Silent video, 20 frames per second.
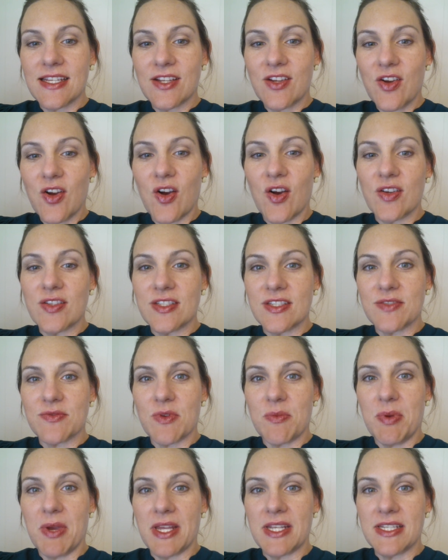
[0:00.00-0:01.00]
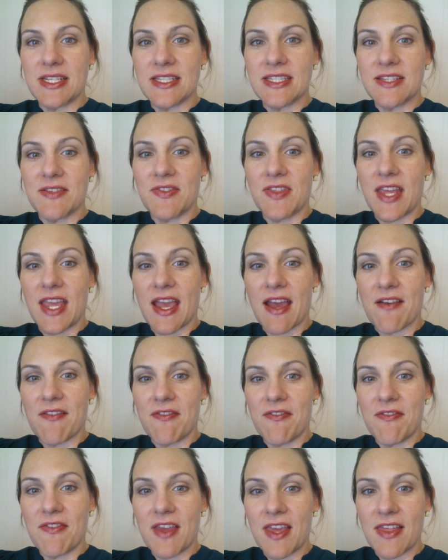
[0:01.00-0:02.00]
causes repentance if they have
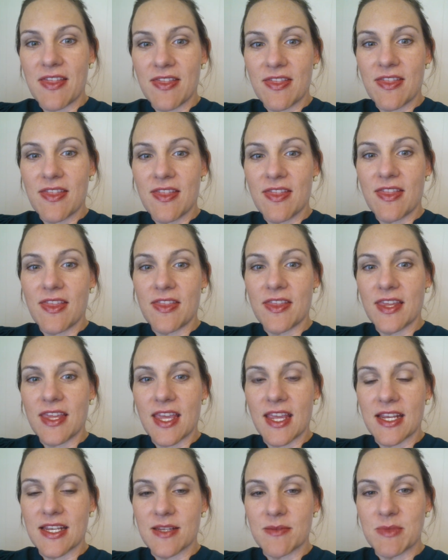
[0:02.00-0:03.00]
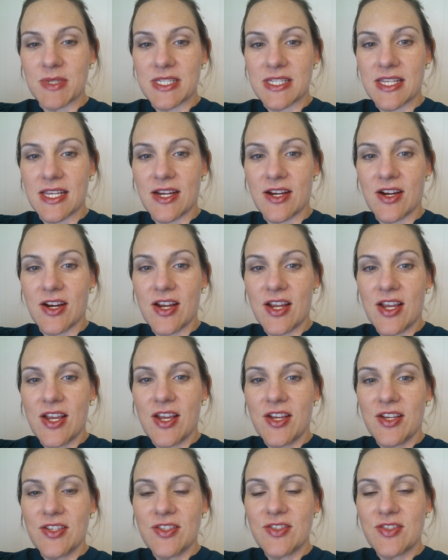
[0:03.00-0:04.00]
faith that the kingdom is there.
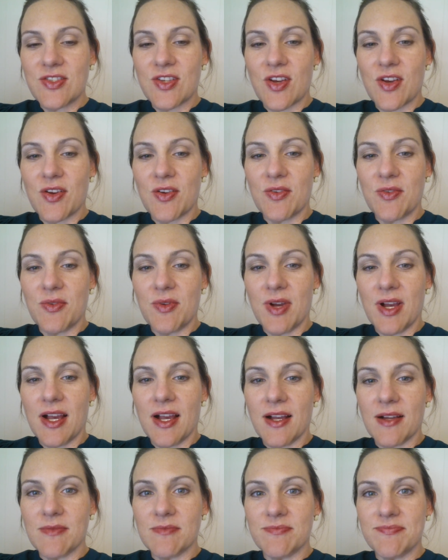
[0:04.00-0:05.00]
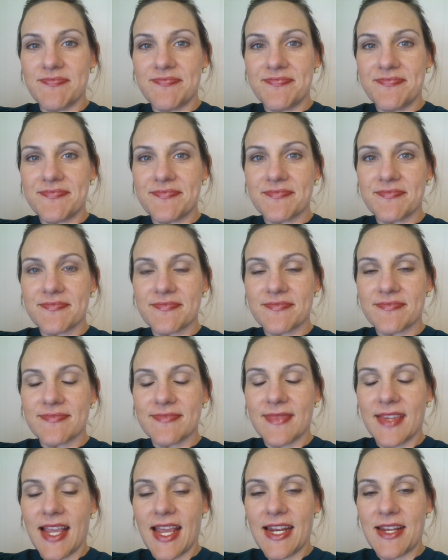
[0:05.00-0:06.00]
So, um,
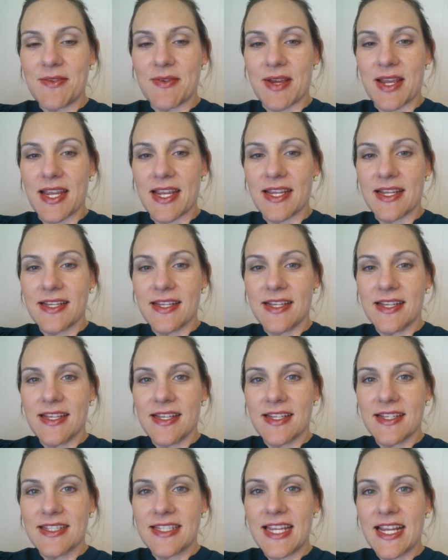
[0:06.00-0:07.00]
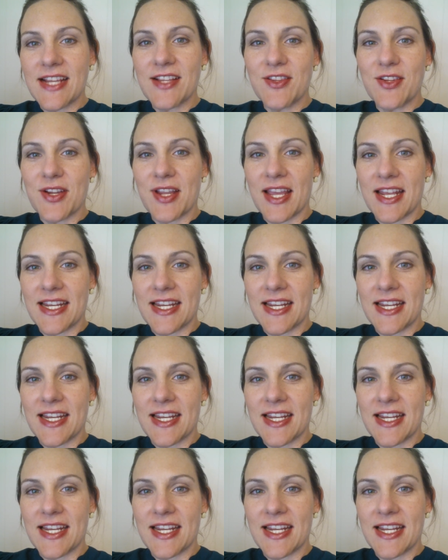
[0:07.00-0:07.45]
anyway, take a look